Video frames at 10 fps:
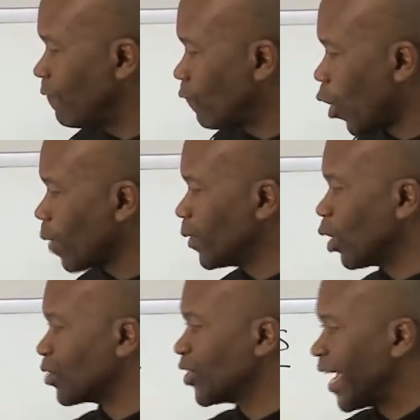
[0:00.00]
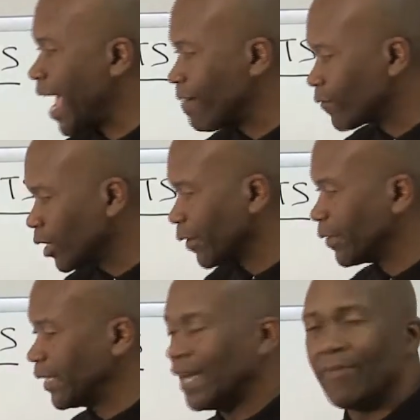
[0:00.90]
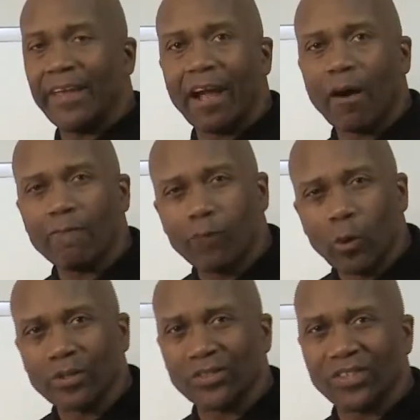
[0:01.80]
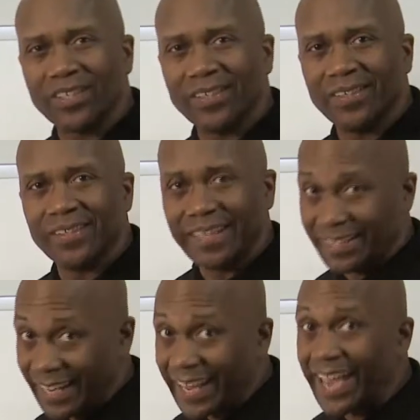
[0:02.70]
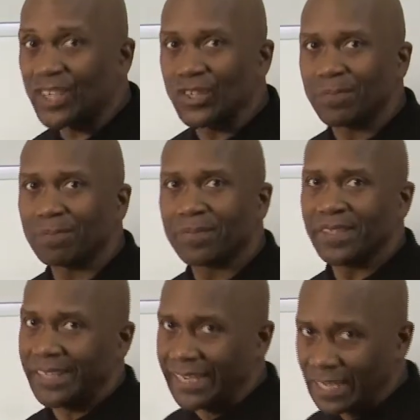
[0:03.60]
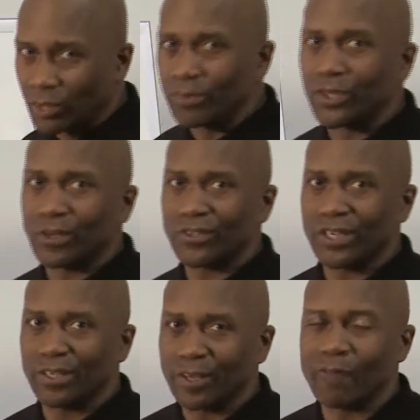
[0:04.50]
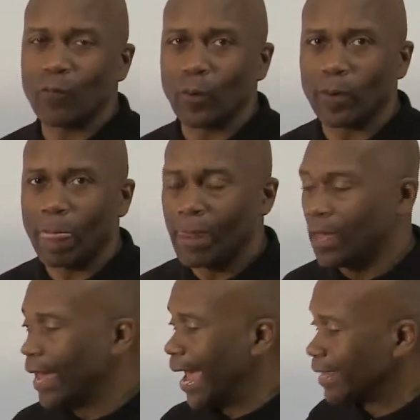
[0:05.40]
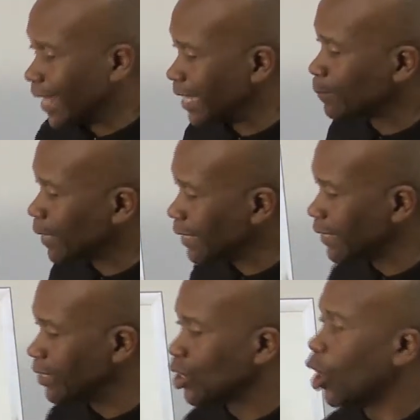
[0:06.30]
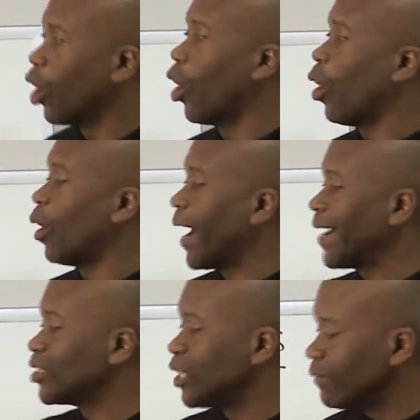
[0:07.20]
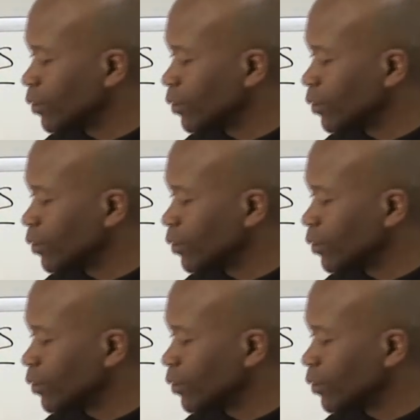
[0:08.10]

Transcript: far because they have clarity. They are focused. They take action. They get the results they're looking for. And last but not least, all high achievers